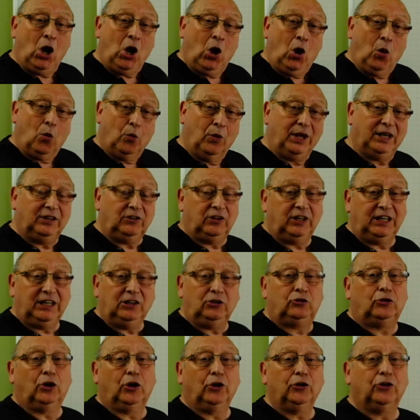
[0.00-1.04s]
When the
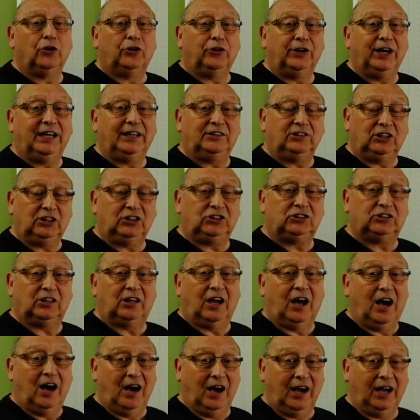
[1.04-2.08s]
internal rate is
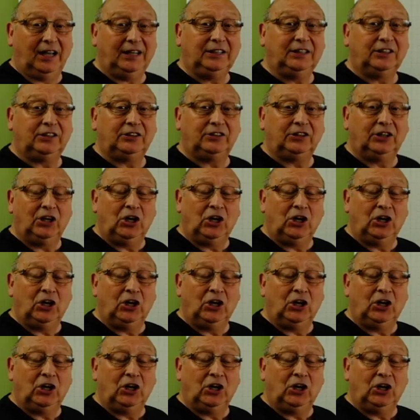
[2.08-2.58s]
higher,